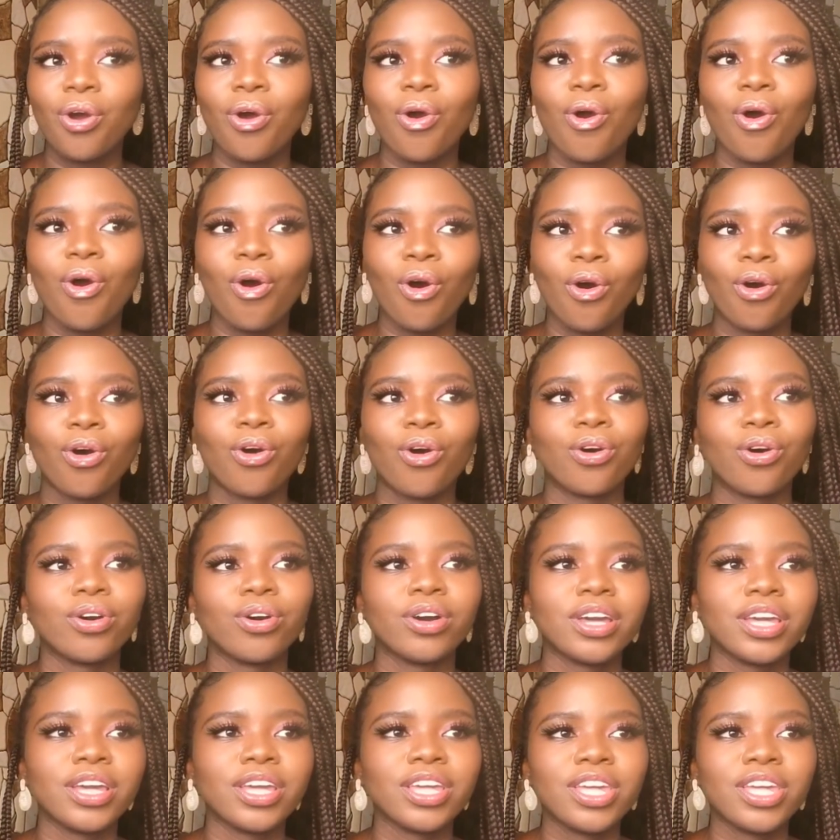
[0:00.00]
or
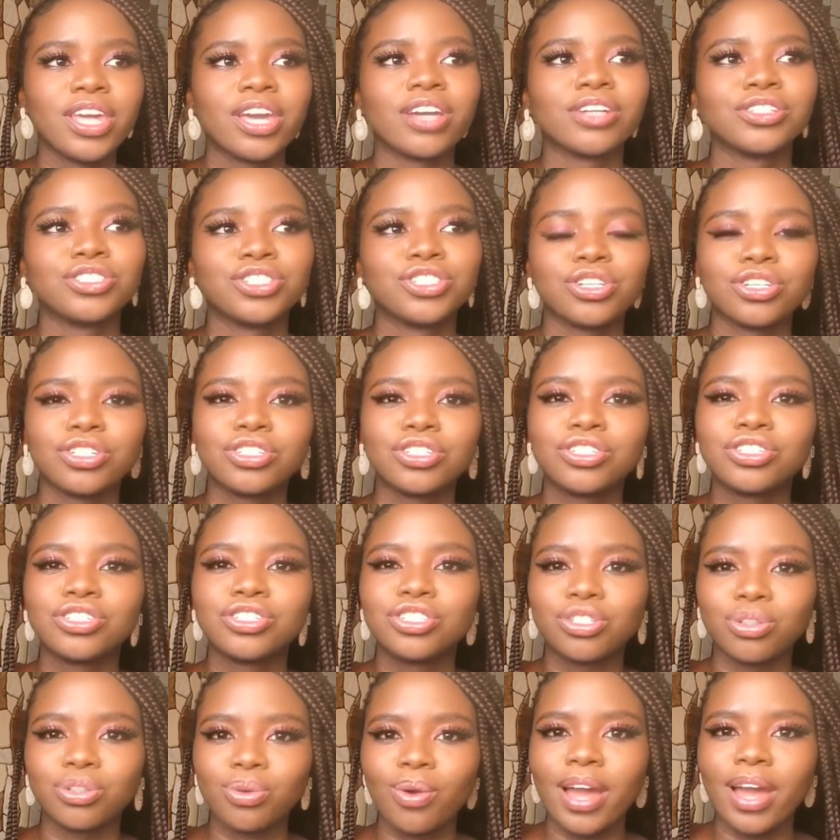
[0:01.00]
you're
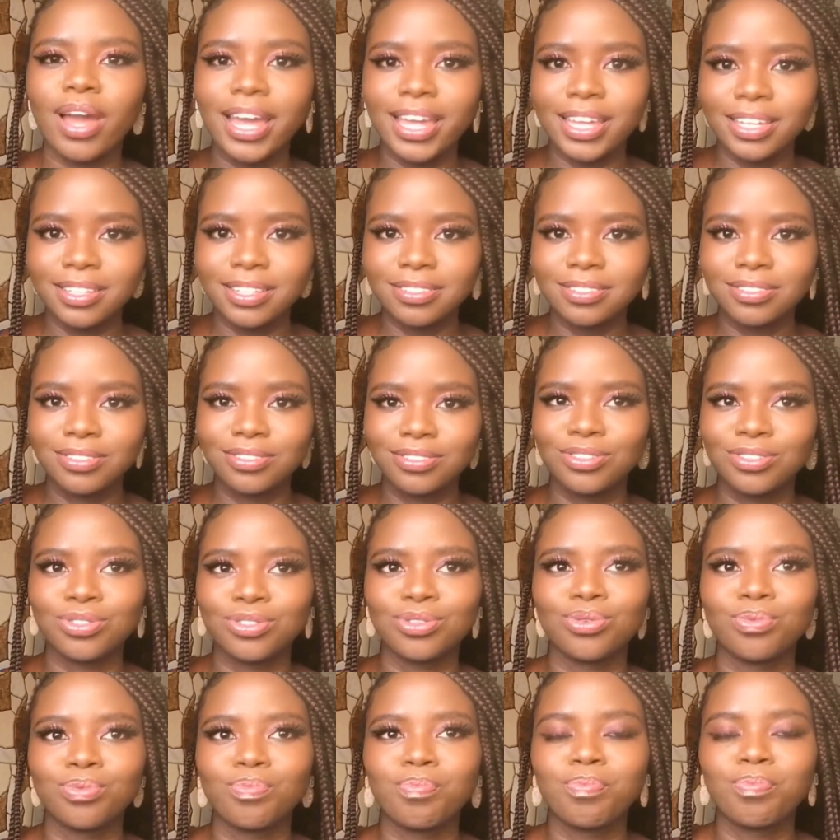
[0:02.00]
just trying
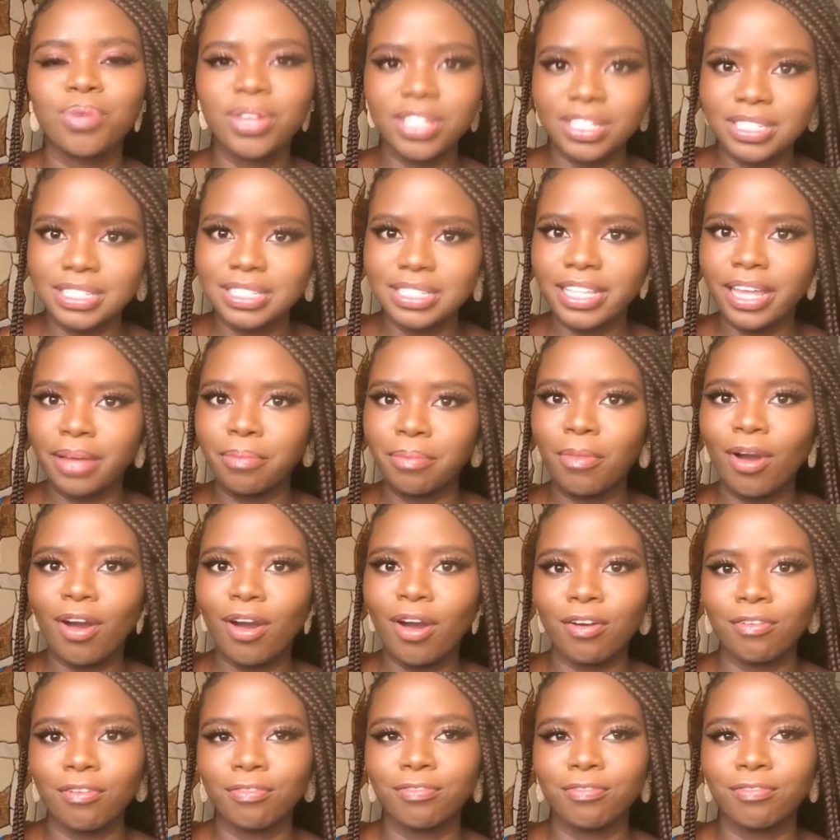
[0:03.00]
to piss them off